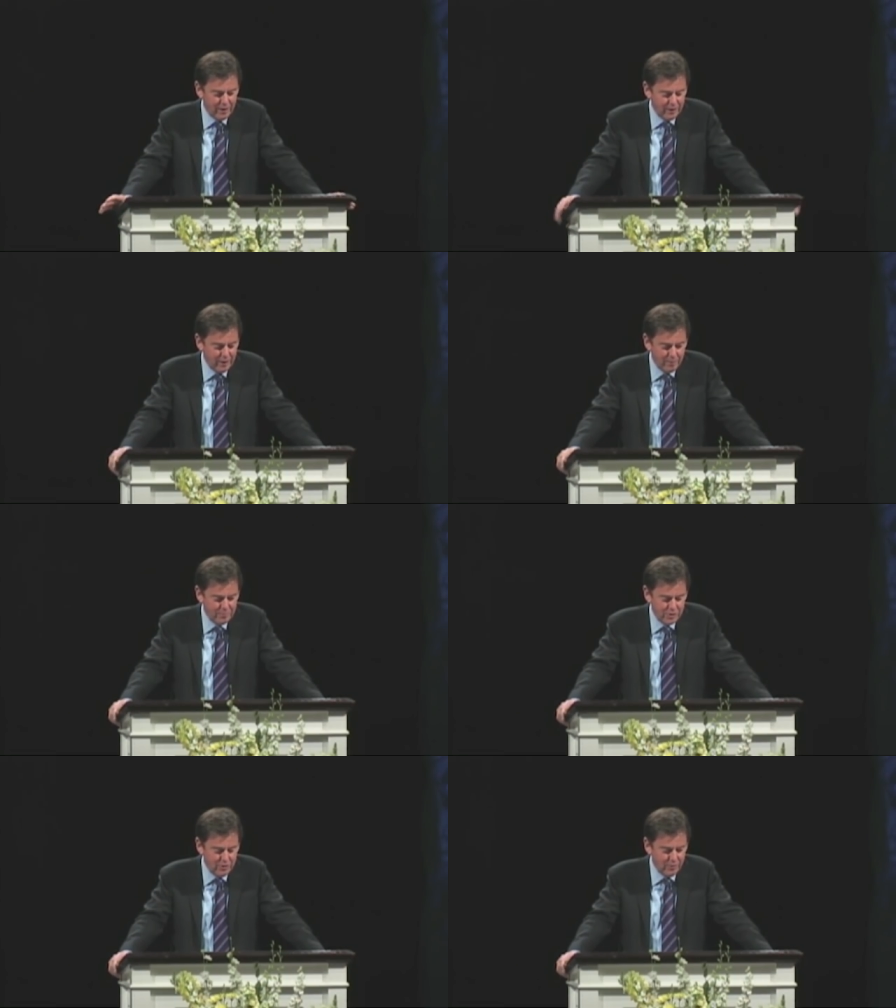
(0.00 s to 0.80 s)
it
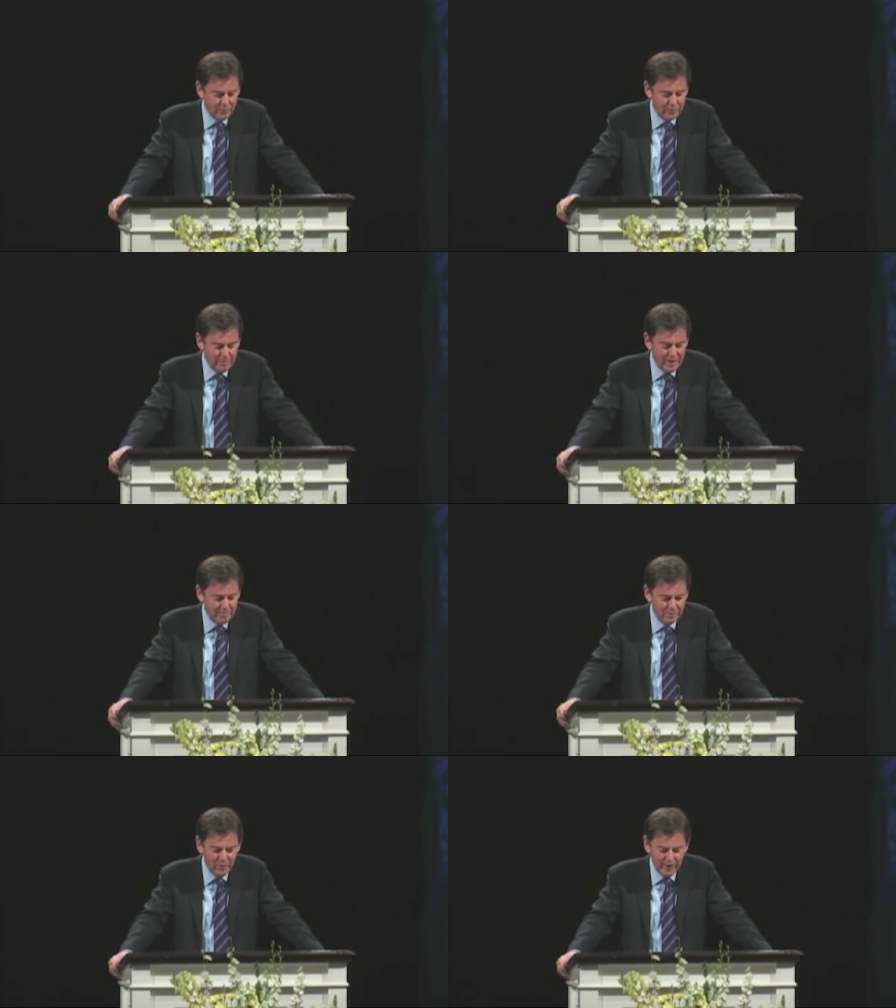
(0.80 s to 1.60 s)
comes you know, with a
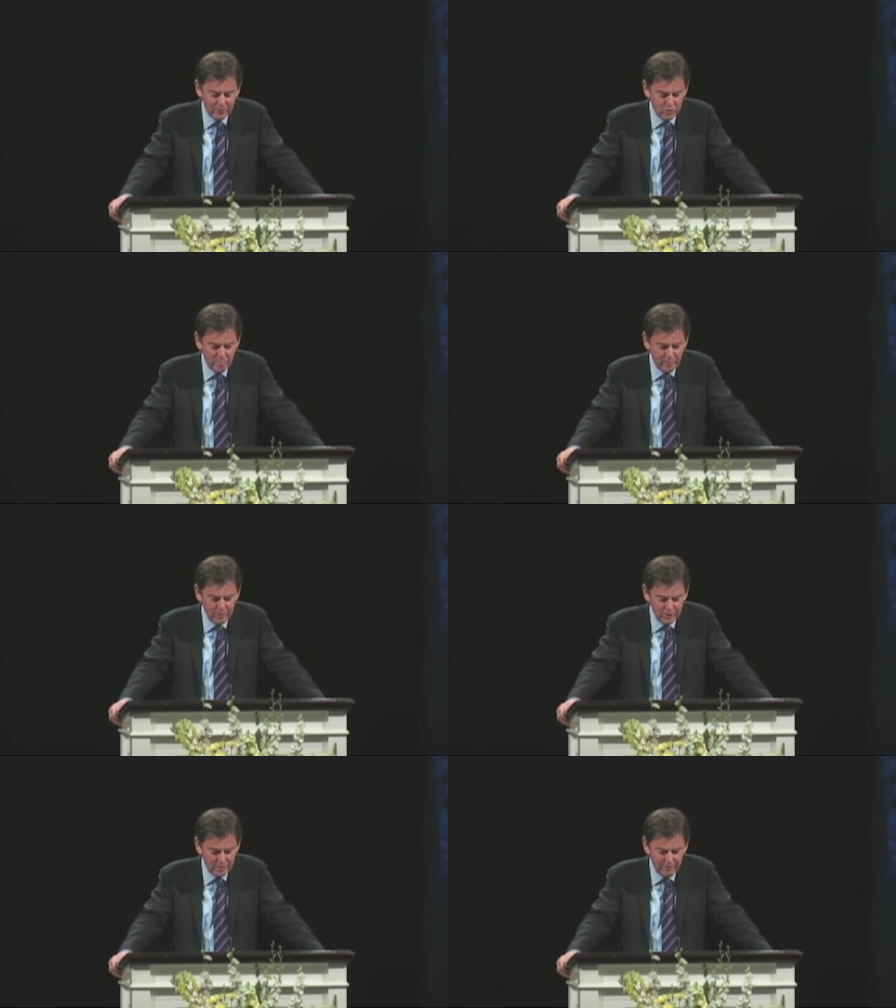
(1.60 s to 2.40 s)
man blowing a
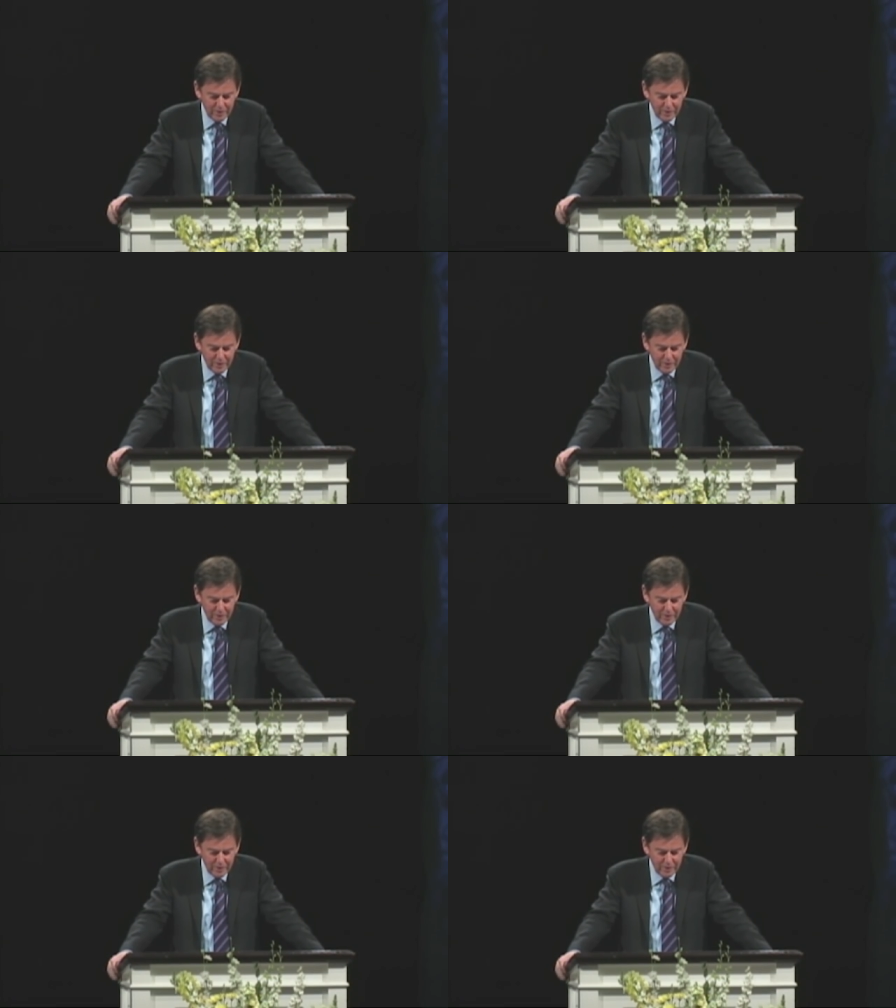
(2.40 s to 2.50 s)
trumpet or something.